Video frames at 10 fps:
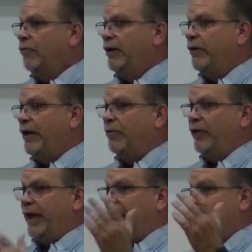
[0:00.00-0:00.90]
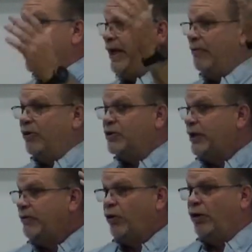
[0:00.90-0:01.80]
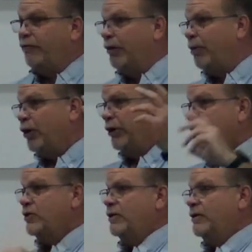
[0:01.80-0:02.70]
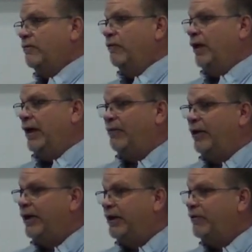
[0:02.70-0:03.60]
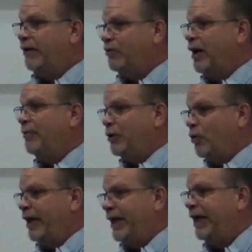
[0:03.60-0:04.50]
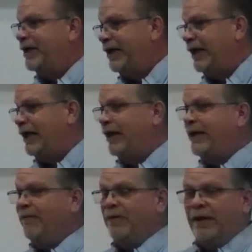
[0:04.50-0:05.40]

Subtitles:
We were able to add cameras at all of our parks, and they've come in quite handy lately.